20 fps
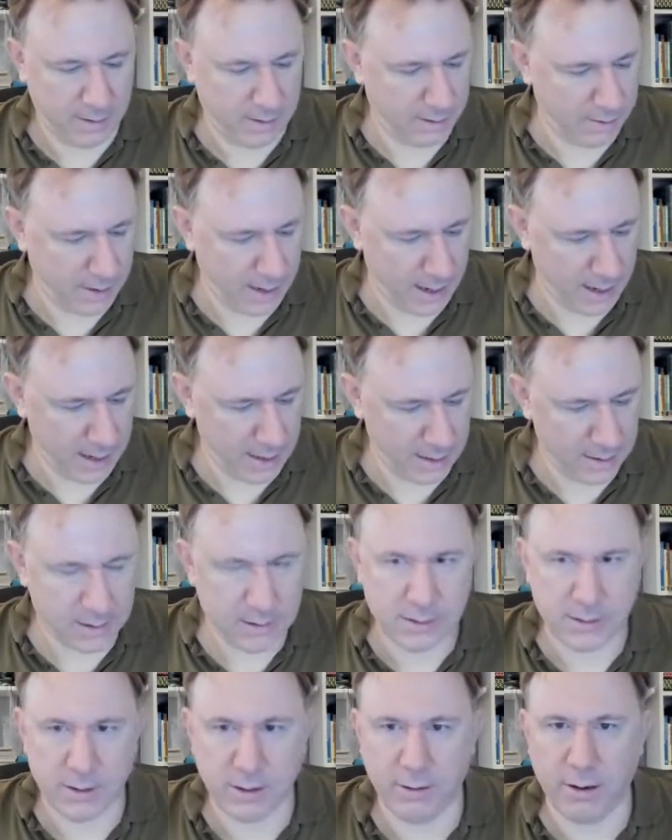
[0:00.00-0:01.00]
Okay,
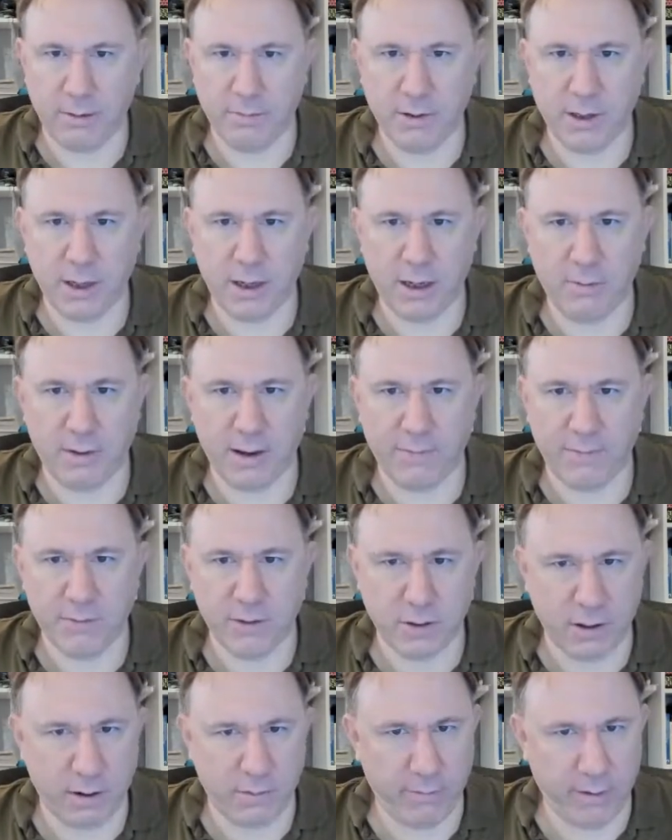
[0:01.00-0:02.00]
so I'm thinking we have
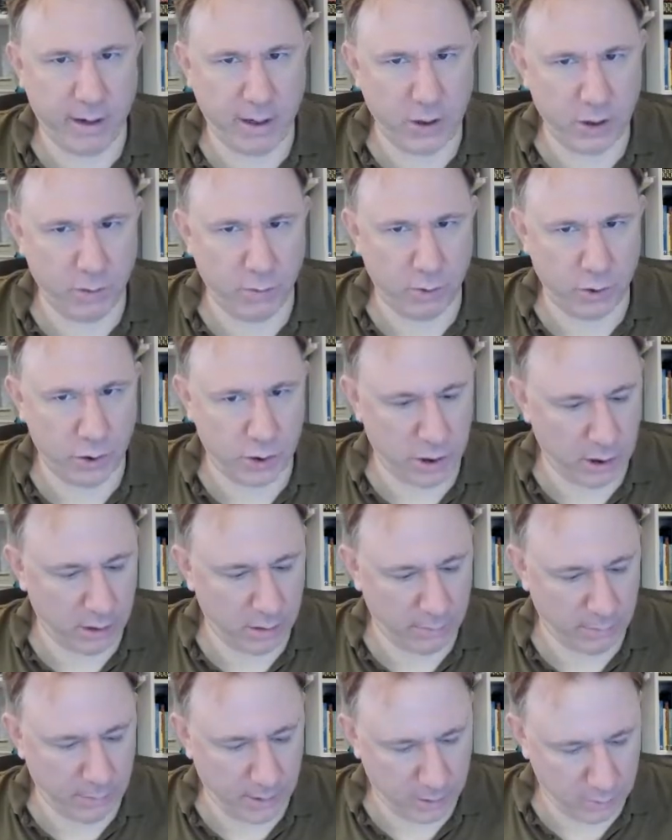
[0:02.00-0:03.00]
to arrange the washing in
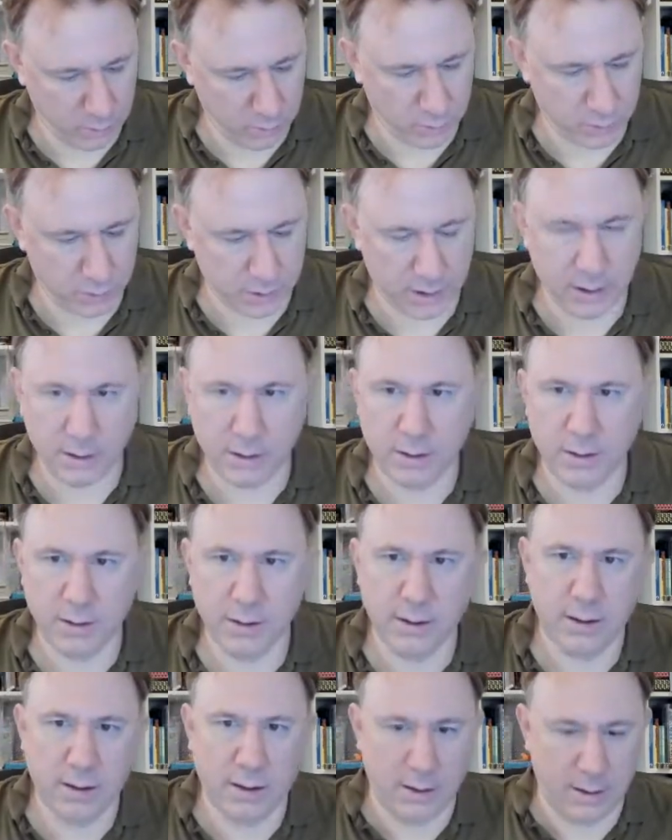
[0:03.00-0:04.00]
the right order.
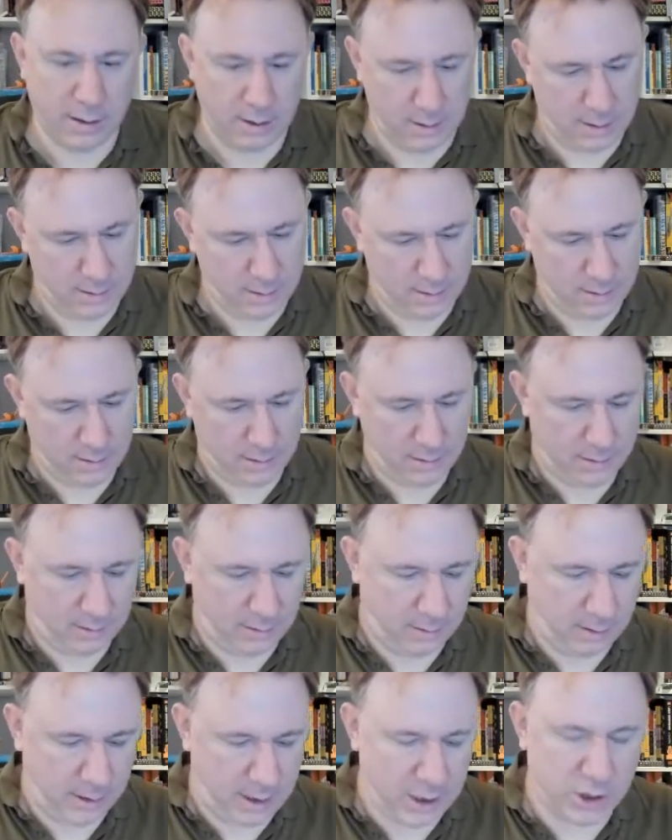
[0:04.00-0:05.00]

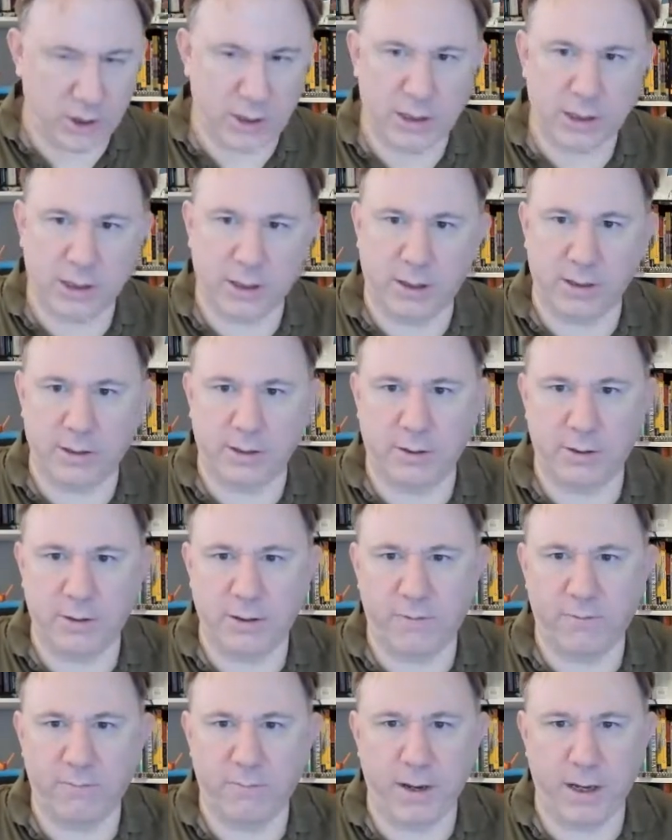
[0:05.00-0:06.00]
Each of these cards has got a
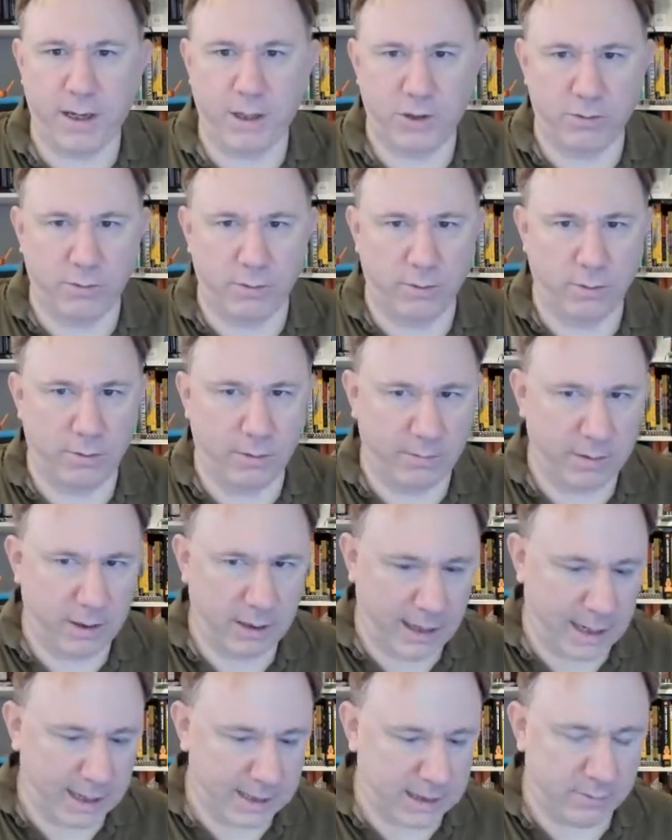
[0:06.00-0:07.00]
different picture on. I'm
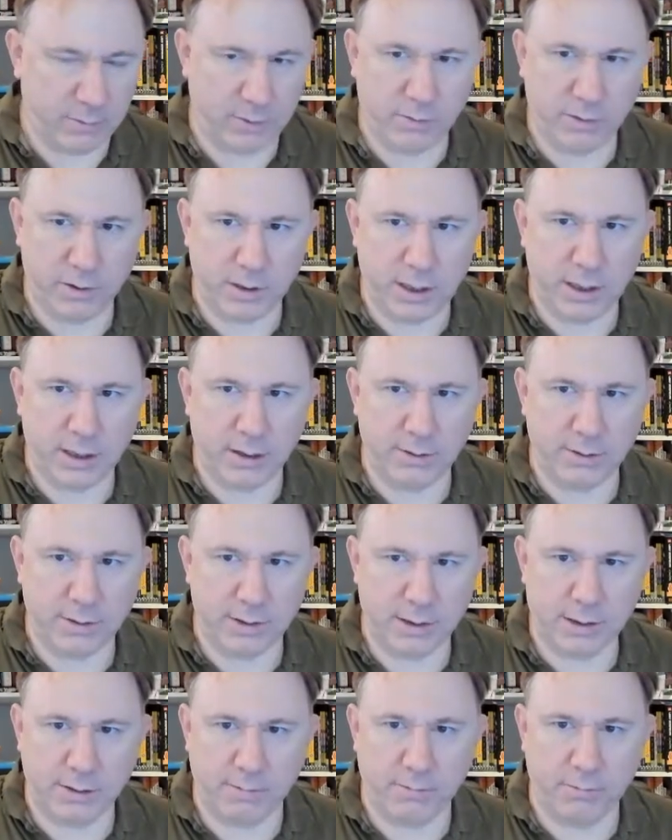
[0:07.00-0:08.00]
guessing we will need those
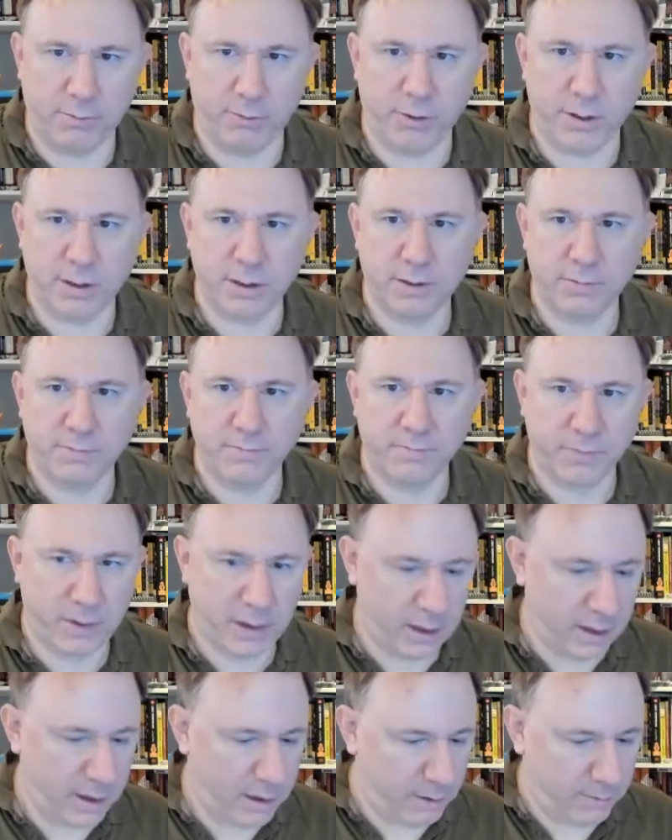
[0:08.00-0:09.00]
at some point.
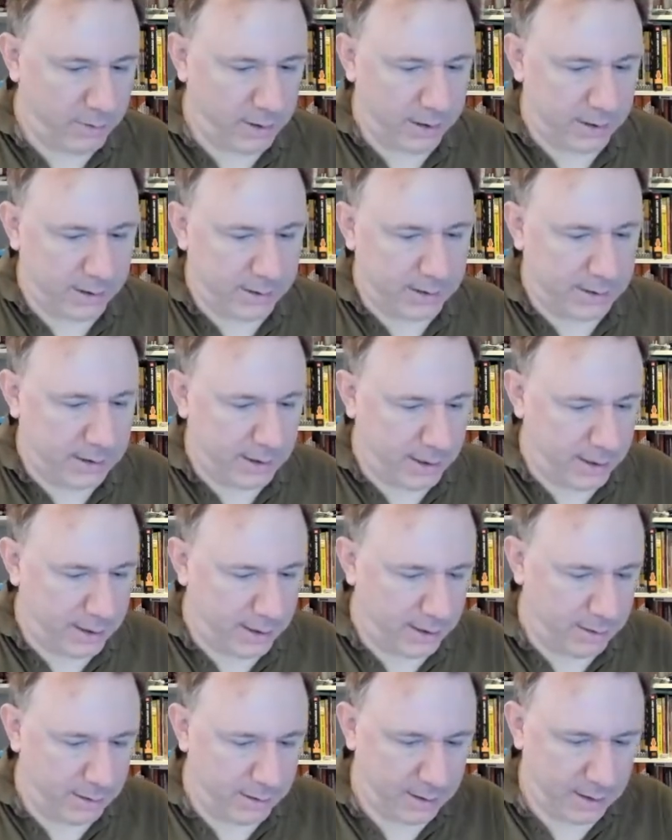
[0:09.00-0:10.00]
What else is here?